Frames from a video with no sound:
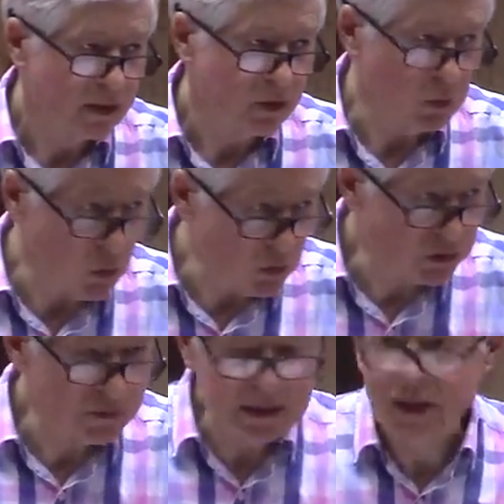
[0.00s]
You
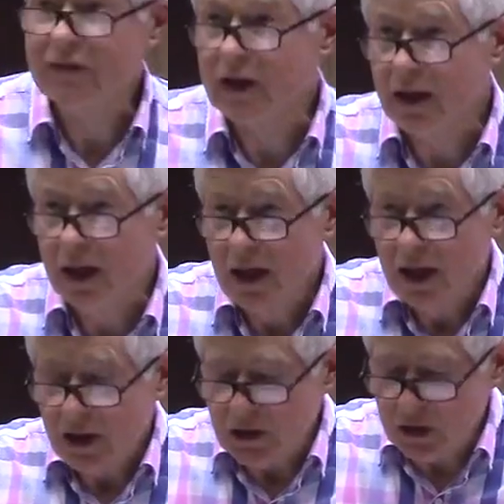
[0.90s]
ought to be living
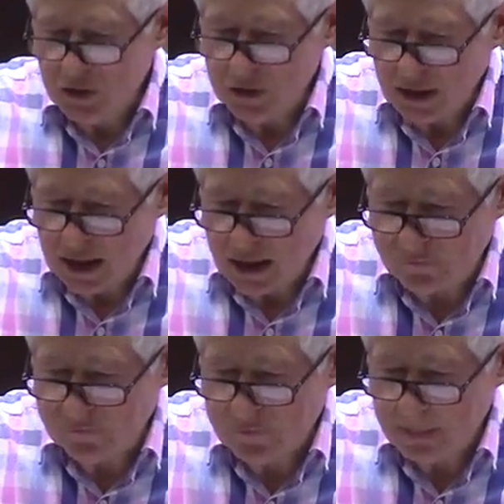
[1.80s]
the good
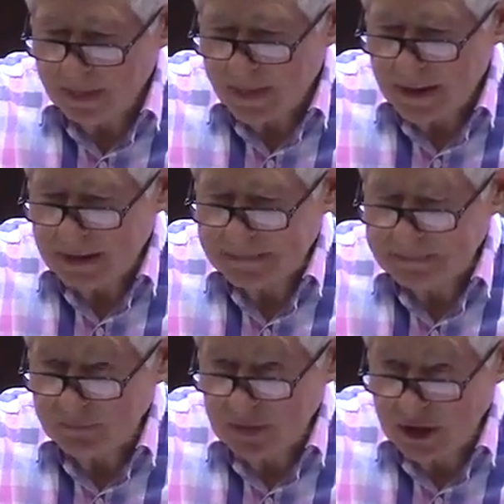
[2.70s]
life.
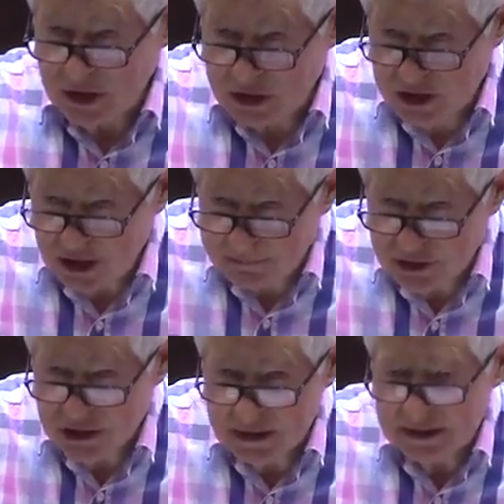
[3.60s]

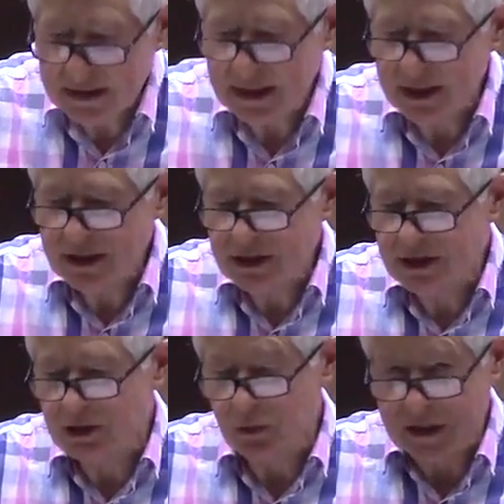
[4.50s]
Consumption
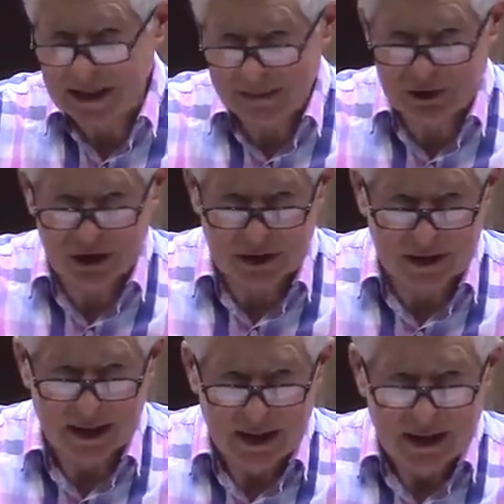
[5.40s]
is redemption.
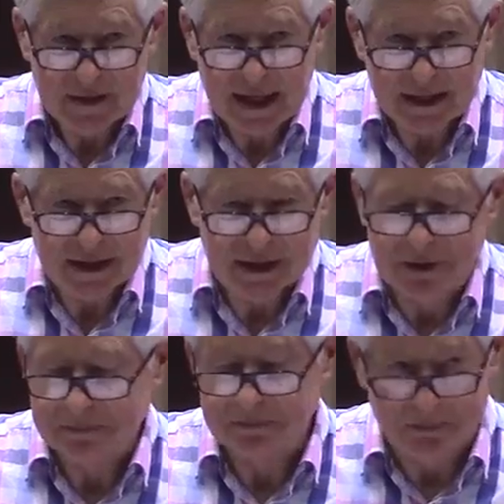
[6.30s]
That
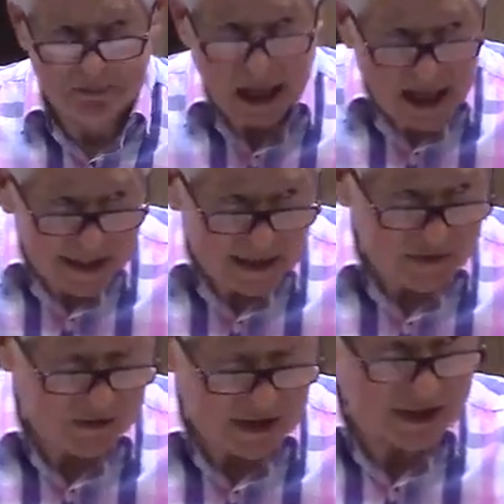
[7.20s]
is buying
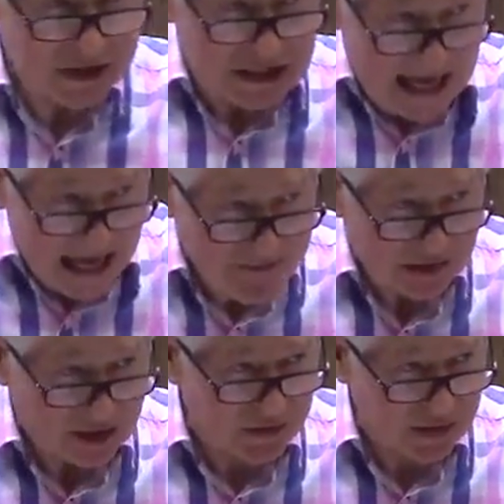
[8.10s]
things,
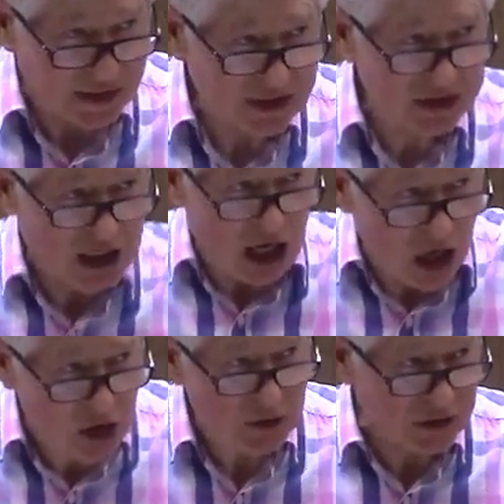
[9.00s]
having things,
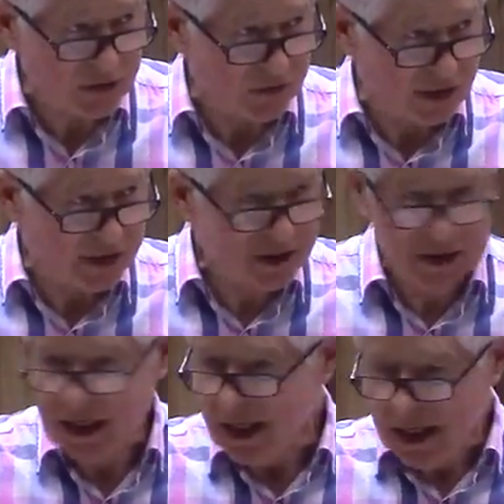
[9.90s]
owning things
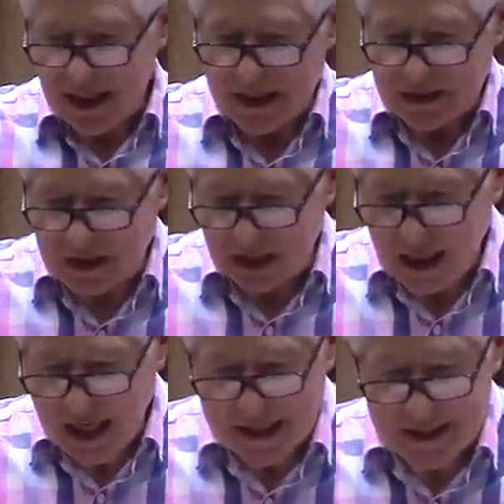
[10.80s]
is
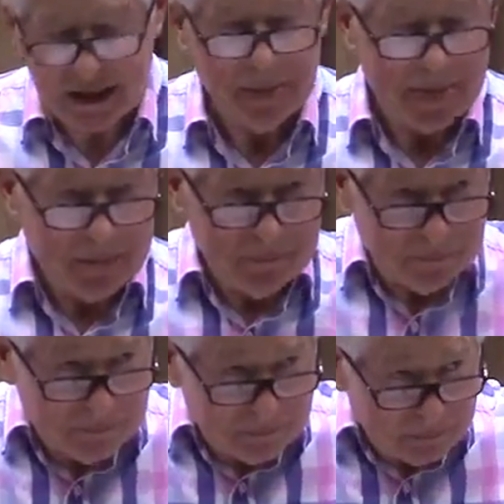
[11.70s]
like
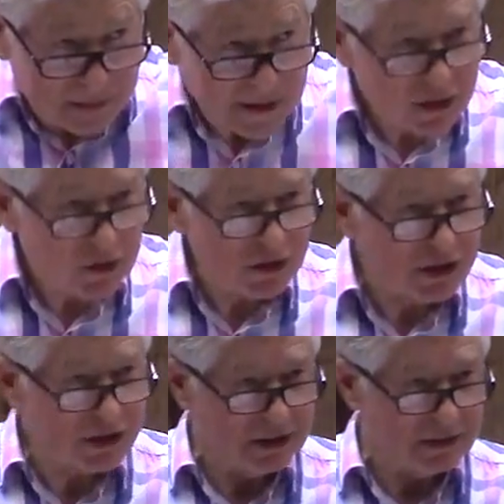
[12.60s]
being a
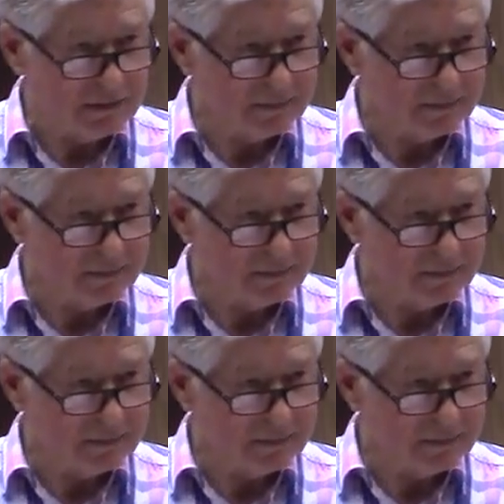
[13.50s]
Christian.